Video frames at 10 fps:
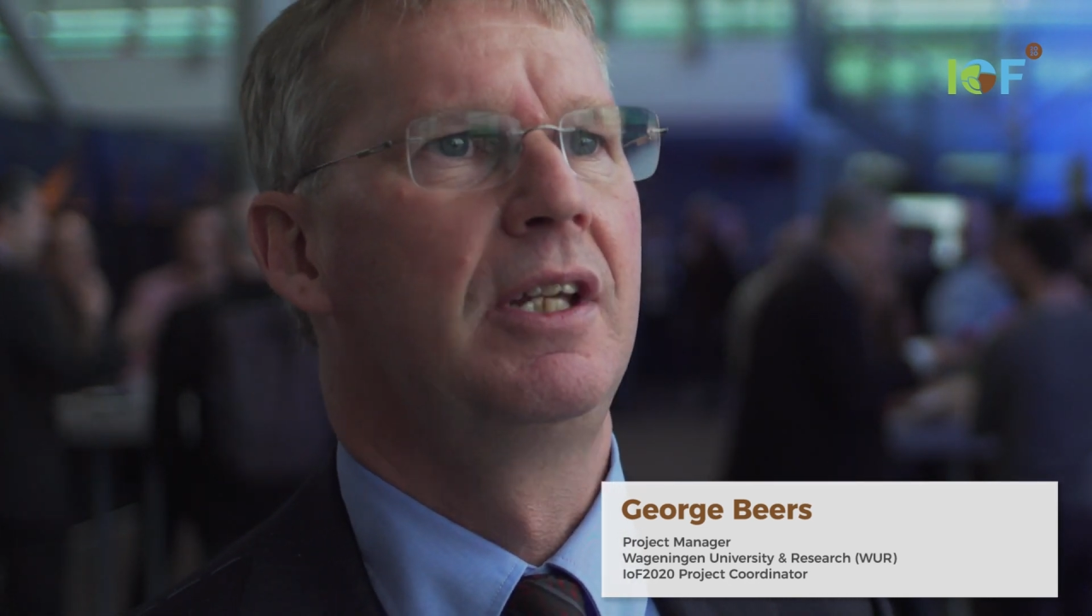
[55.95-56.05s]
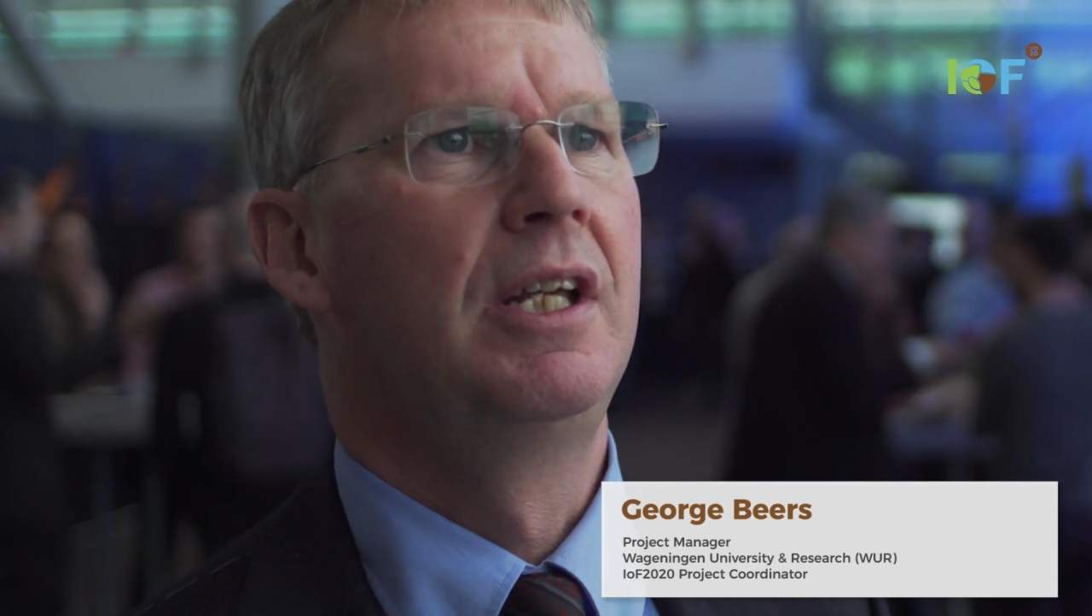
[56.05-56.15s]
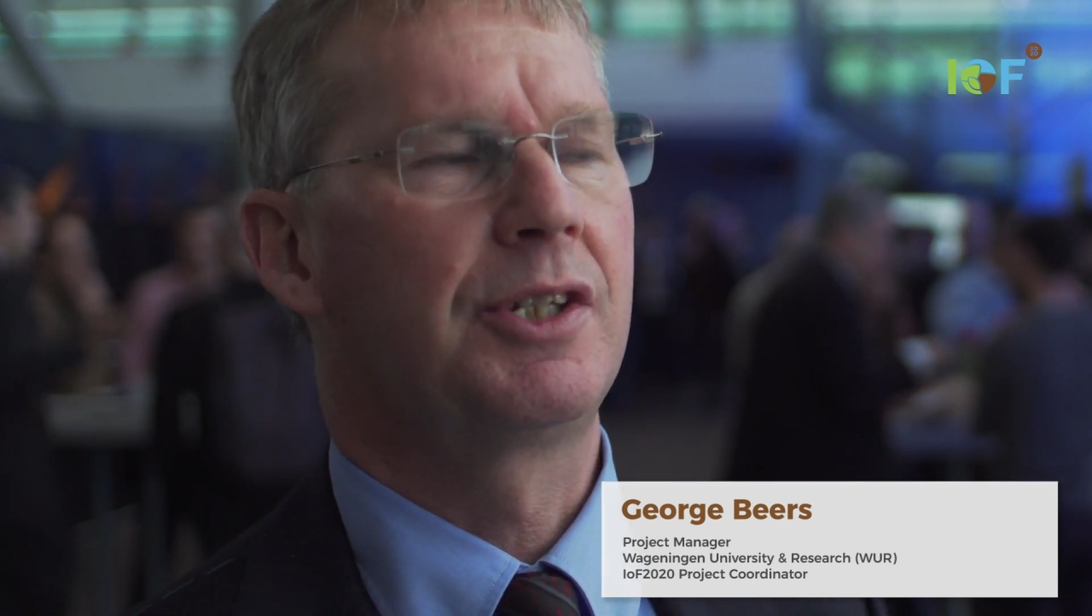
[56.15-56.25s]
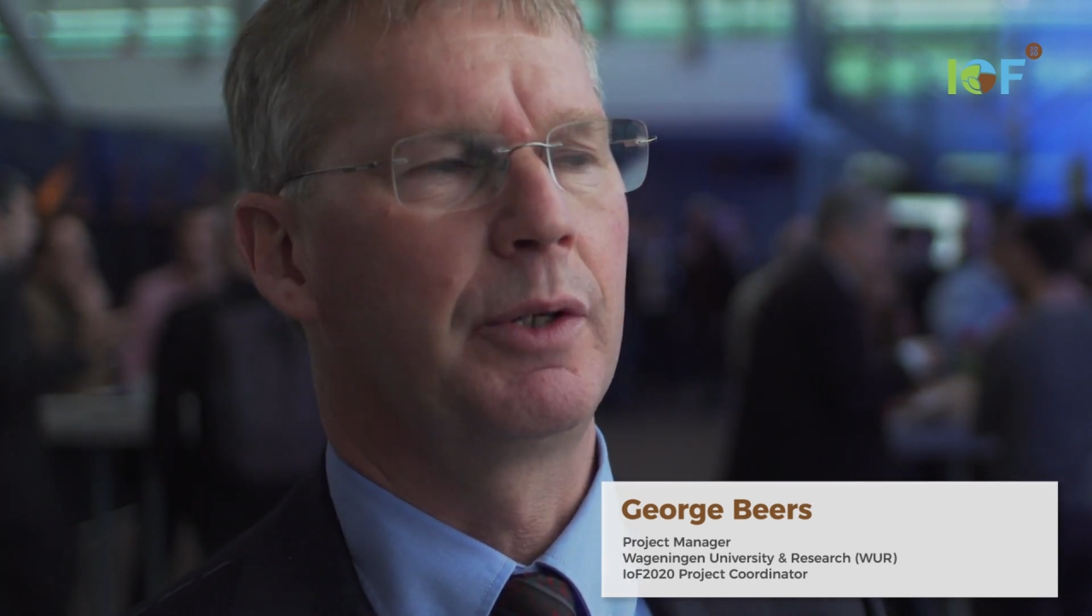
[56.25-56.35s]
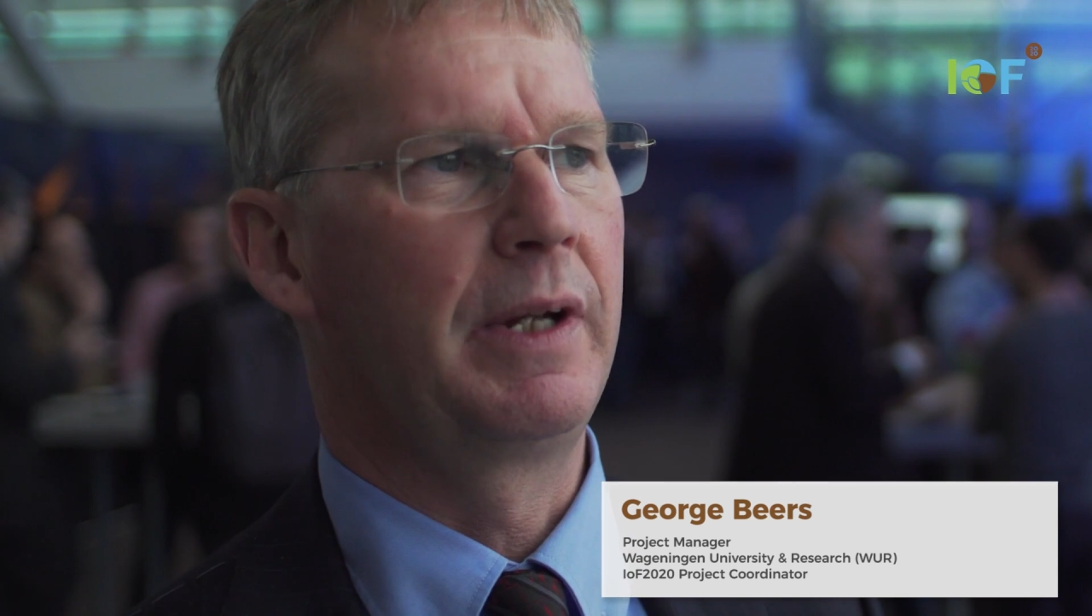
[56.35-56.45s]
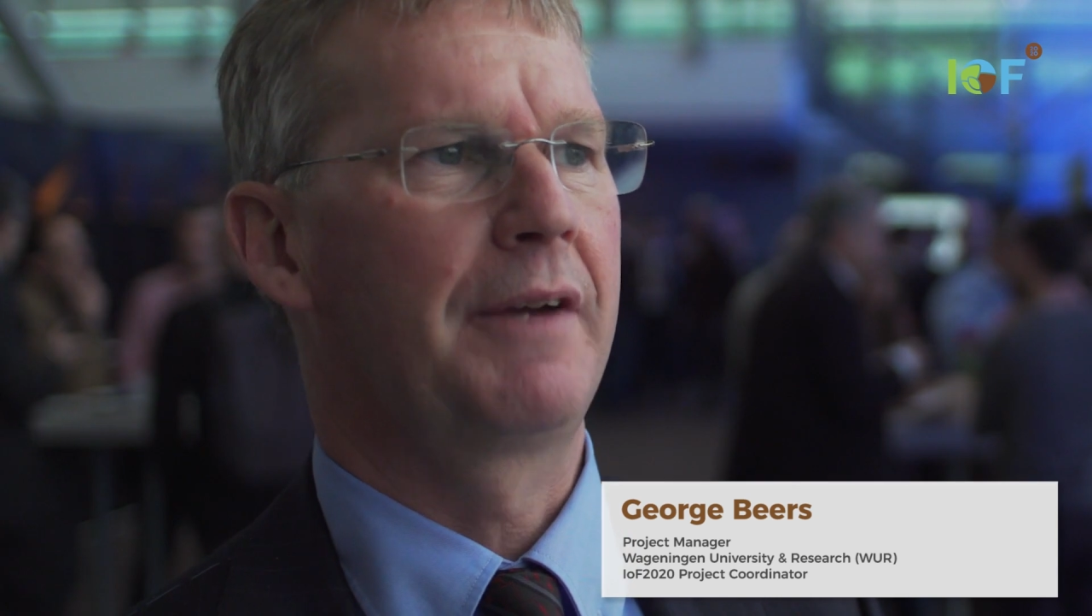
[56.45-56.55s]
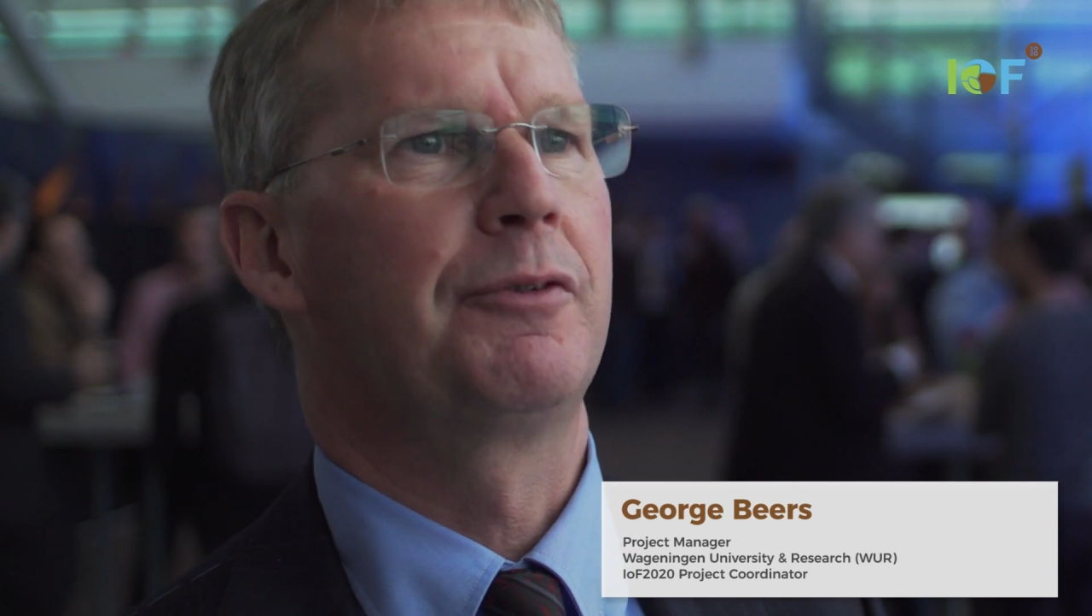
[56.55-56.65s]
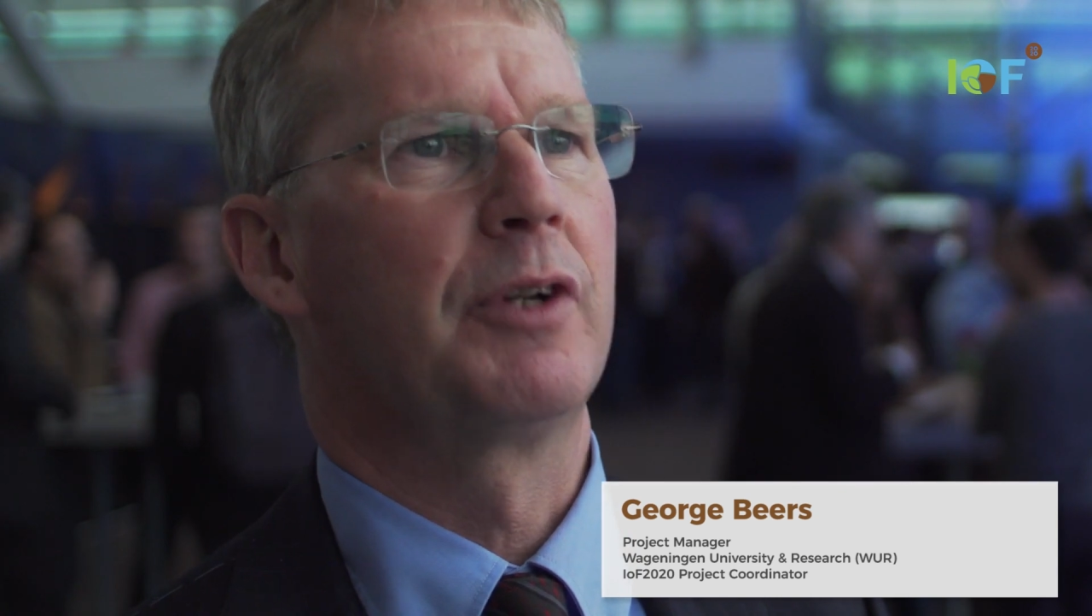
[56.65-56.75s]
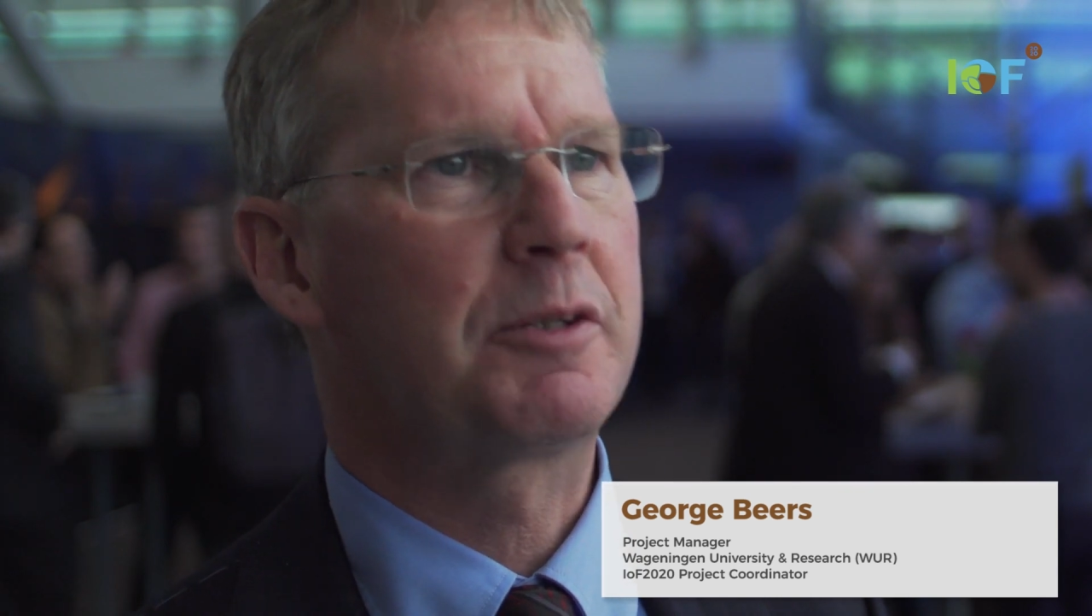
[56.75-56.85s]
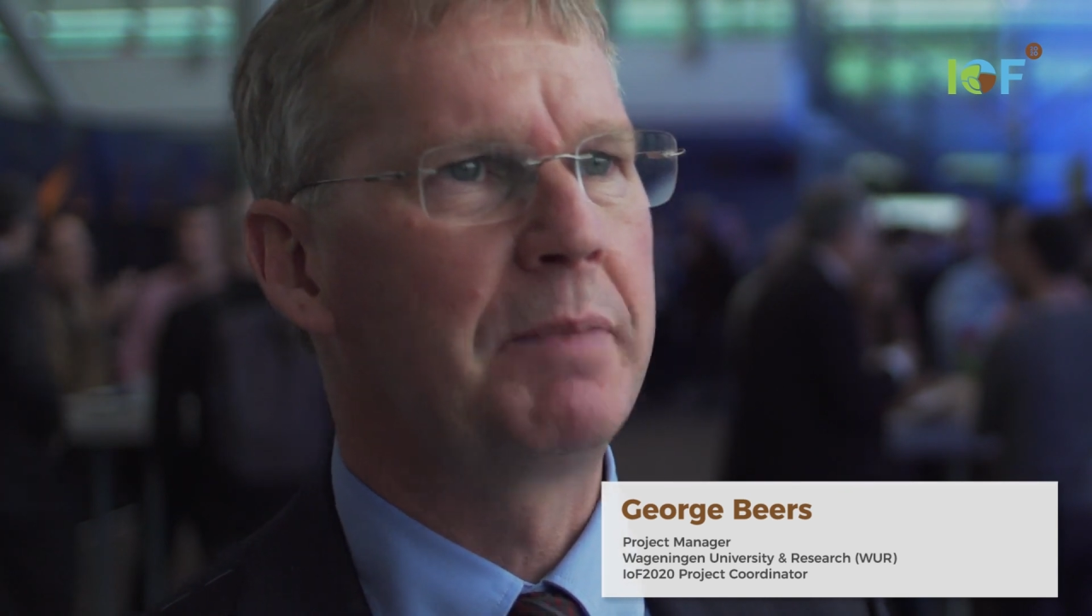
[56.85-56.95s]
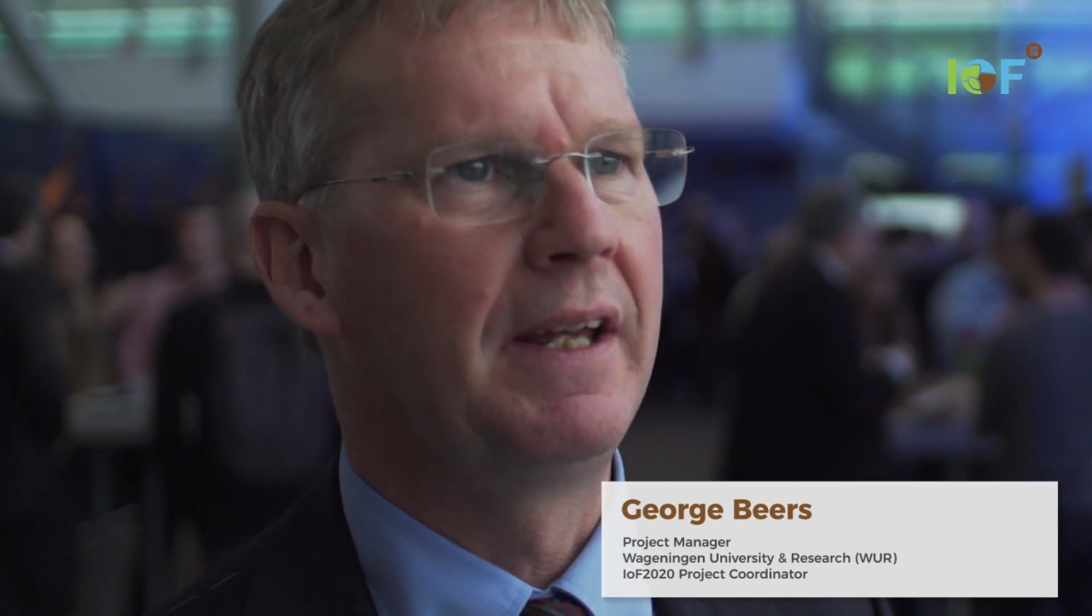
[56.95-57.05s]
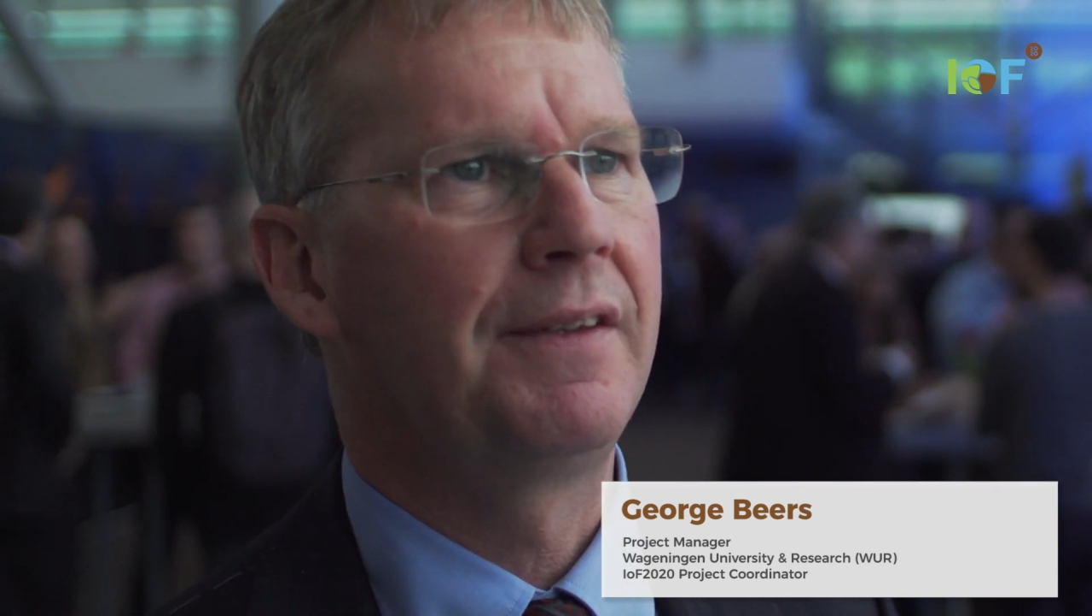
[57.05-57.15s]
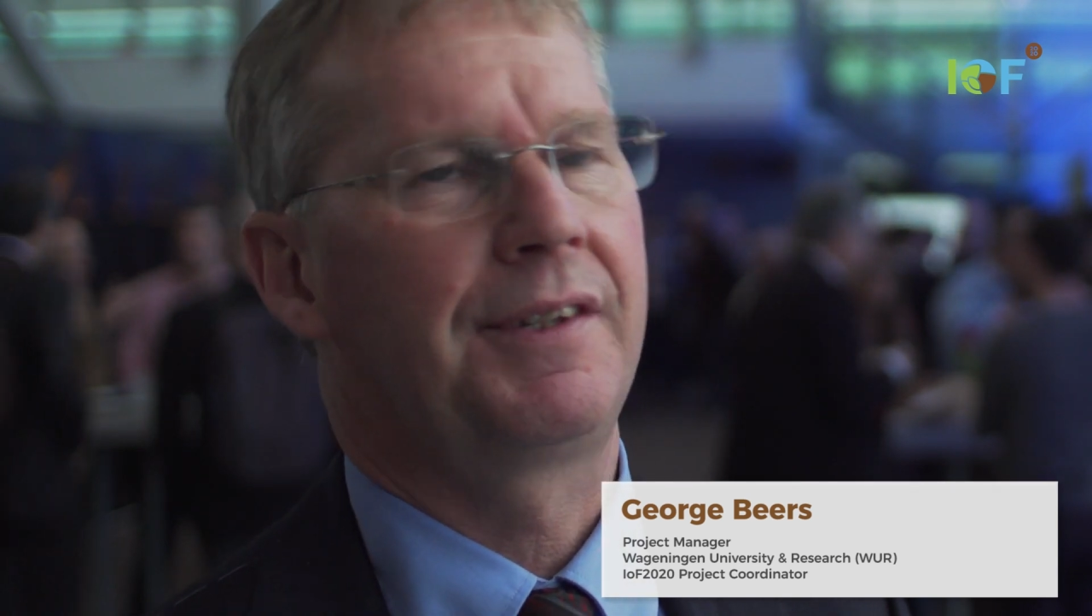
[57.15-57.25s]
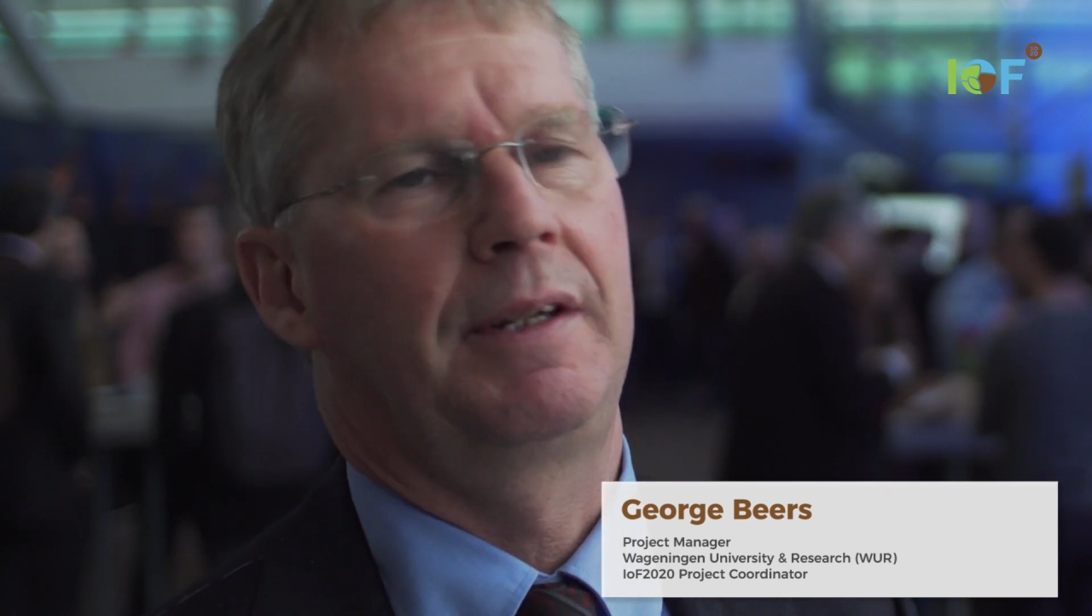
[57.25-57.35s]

So we have to expand